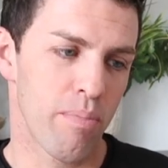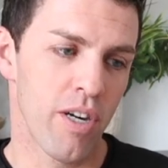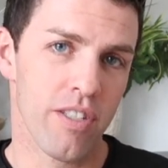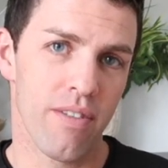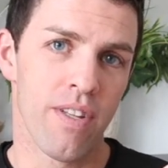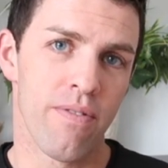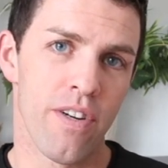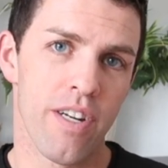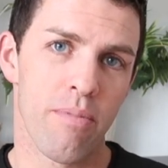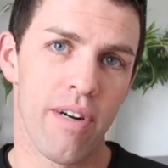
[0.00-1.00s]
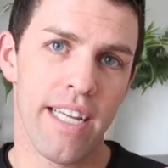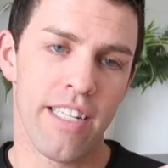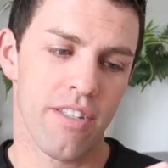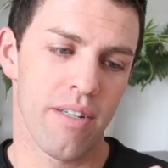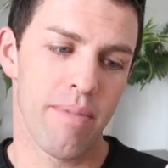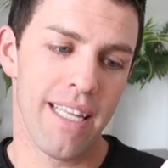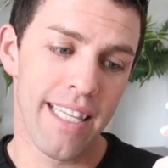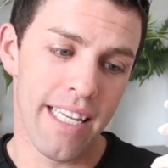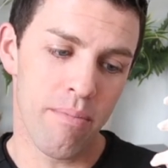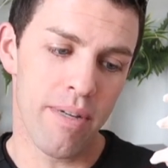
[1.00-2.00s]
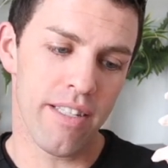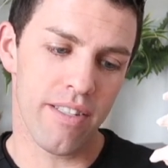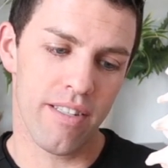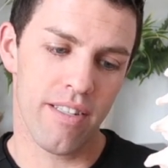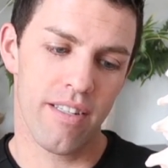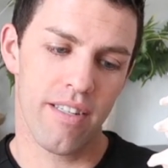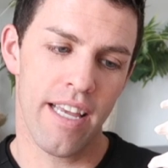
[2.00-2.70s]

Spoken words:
parts of the vertebrae, there's going to be ligaments,